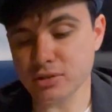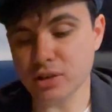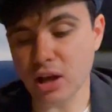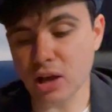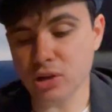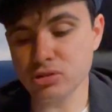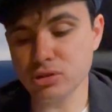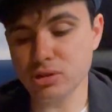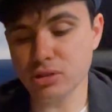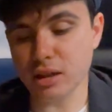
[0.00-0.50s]

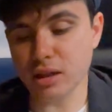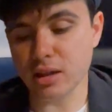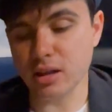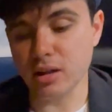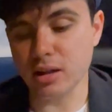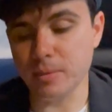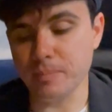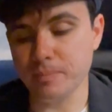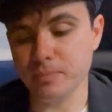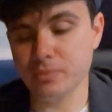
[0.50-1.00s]
actually like
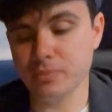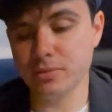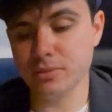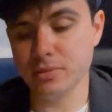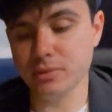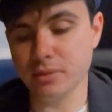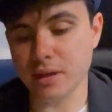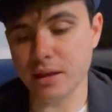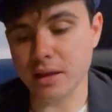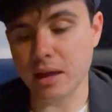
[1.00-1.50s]

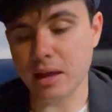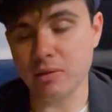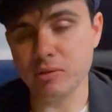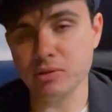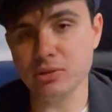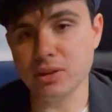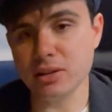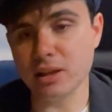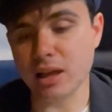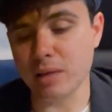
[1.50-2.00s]
like I would
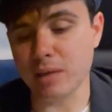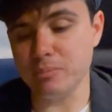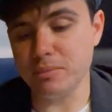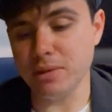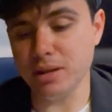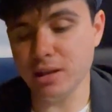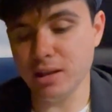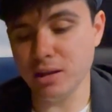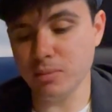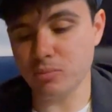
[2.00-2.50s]
say like a
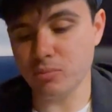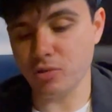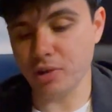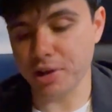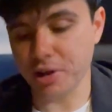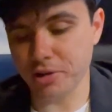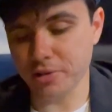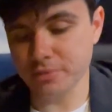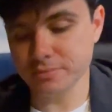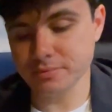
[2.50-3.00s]
medium
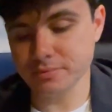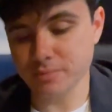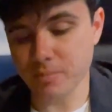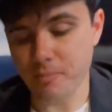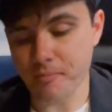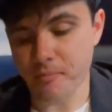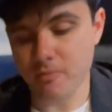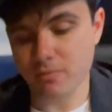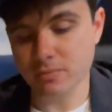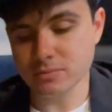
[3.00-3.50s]
rare.
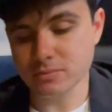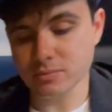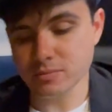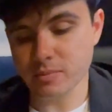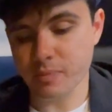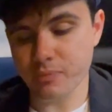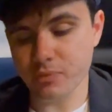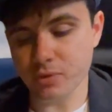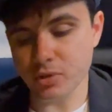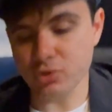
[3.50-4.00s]

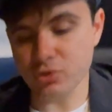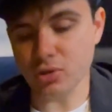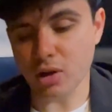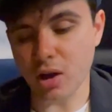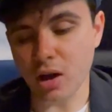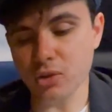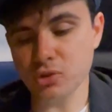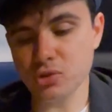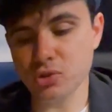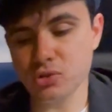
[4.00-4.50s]
The
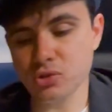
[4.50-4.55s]
sauce is